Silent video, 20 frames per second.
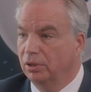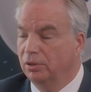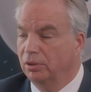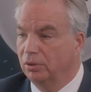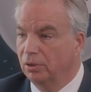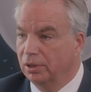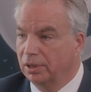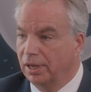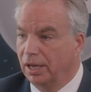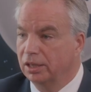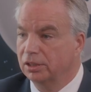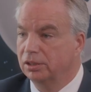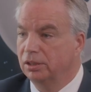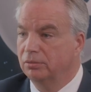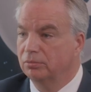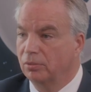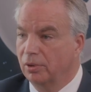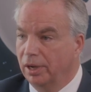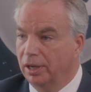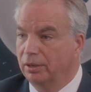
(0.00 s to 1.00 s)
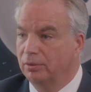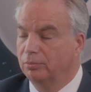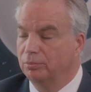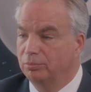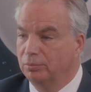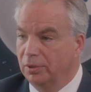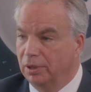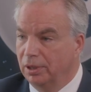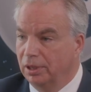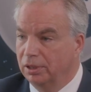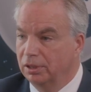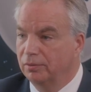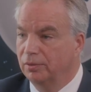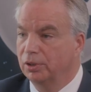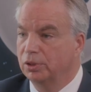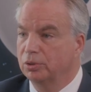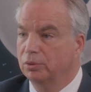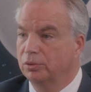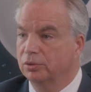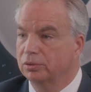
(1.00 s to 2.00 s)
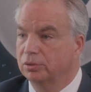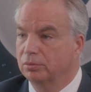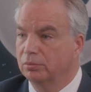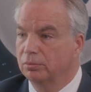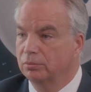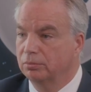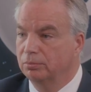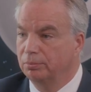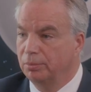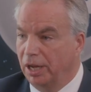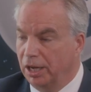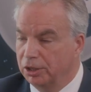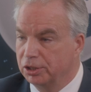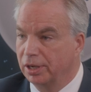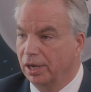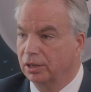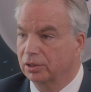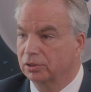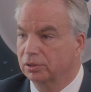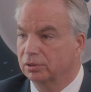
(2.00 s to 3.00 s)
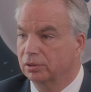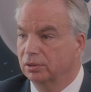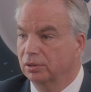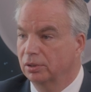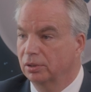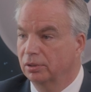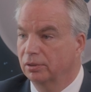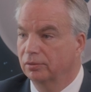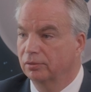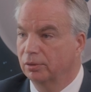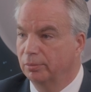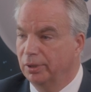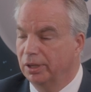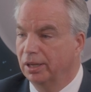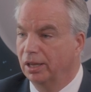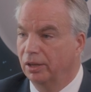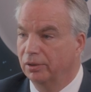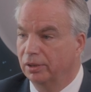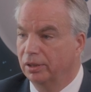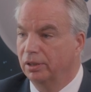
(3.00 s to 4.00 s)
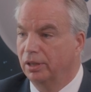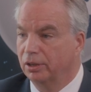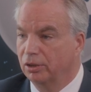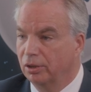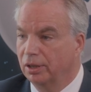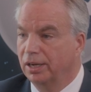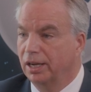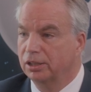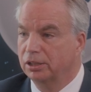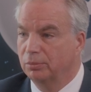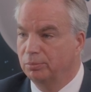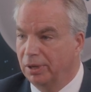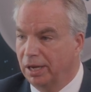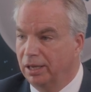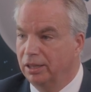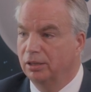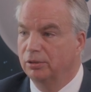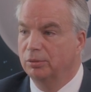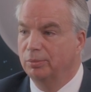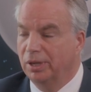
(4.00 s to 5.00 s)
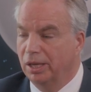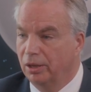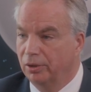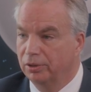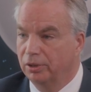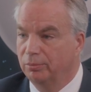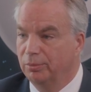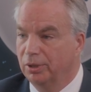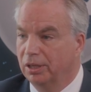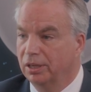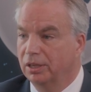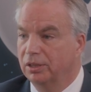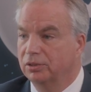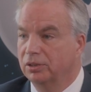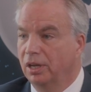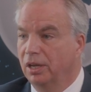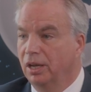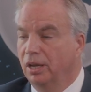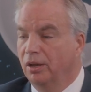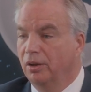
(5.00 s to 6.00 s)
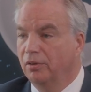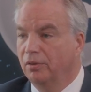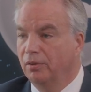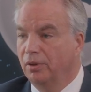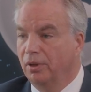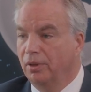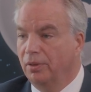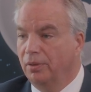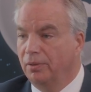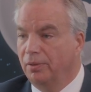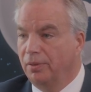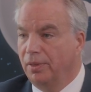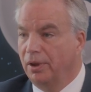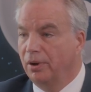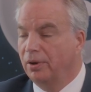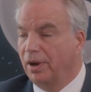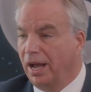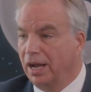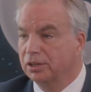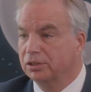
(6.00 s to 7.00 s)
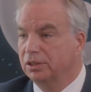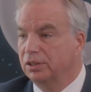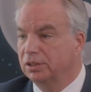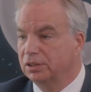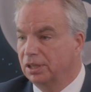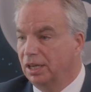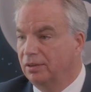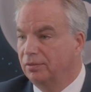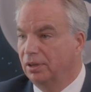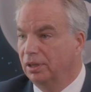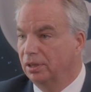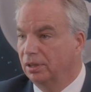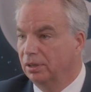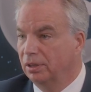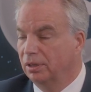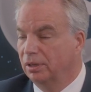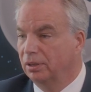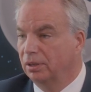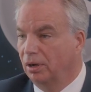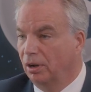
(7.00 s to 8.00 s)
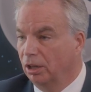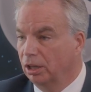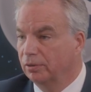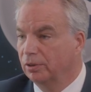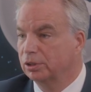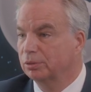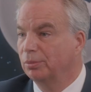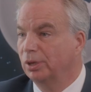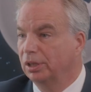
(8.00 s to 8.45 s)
you could actually write individuals paychecks for being healthy. Like, you can actually pay them to be healthy because they're actually saving all of us